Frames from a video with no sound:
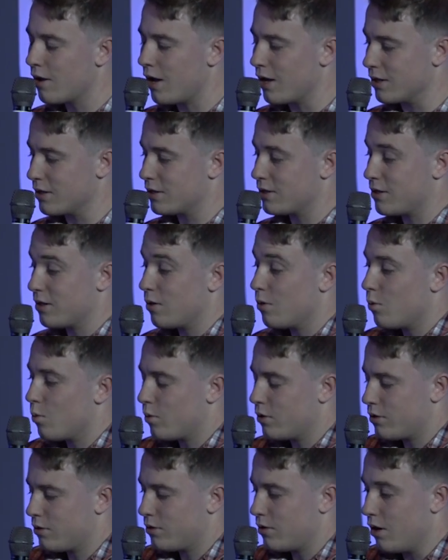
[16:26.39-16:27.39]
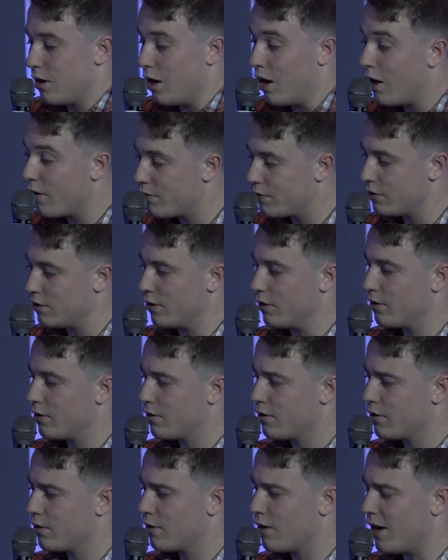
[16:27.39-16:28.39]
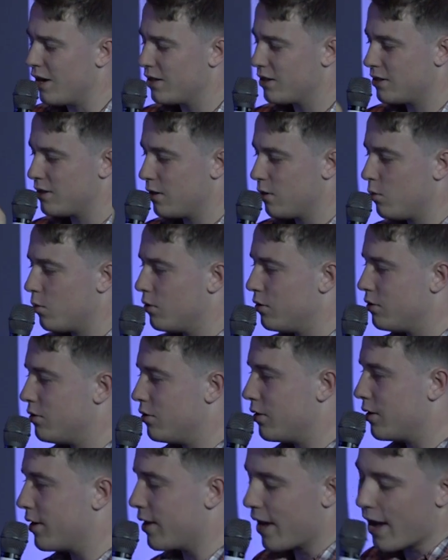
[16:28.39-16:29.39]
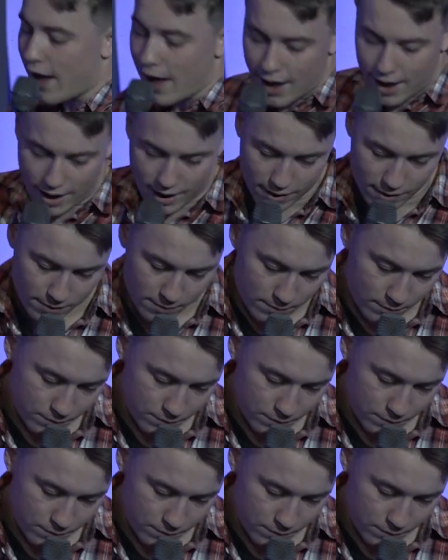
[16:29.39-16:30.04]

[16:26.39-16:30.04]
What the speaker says: I still want to love you. I still want to care